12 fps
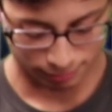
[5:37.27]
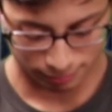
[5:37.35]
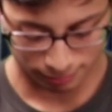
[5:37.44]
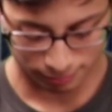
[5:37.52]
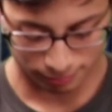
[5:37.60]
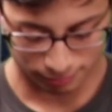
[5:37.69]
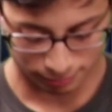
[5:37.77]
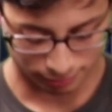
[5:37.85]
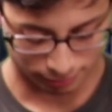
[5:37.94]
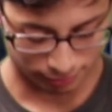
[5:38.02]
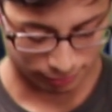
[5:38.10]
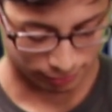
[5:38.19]

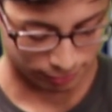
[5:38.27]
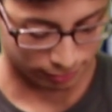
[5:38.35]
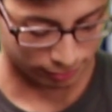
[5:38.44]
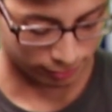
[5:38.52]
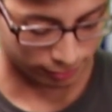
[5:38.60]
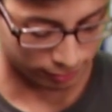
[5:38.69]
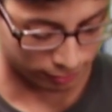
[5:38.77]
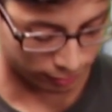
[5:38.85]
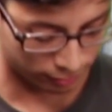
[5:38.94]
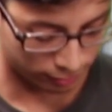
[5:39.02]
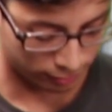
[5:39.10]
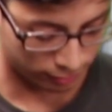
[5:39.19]

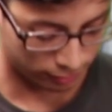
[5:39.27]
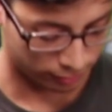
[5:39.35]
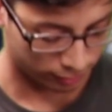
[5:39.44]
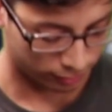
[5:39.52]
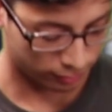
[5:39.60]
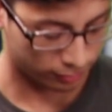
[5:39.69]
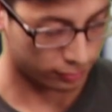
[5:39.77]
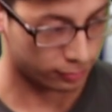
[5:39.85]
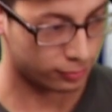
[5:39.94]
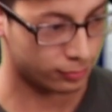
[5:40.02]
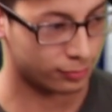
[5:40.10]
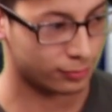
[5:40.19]

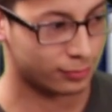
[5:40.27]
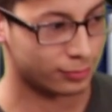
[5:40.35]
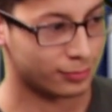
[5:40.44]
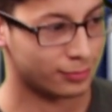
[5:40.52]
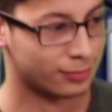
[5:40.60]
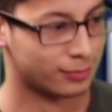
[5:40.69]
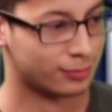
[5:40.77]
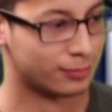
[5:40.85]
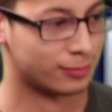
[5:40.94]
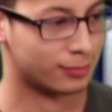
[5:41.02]
(not speaking)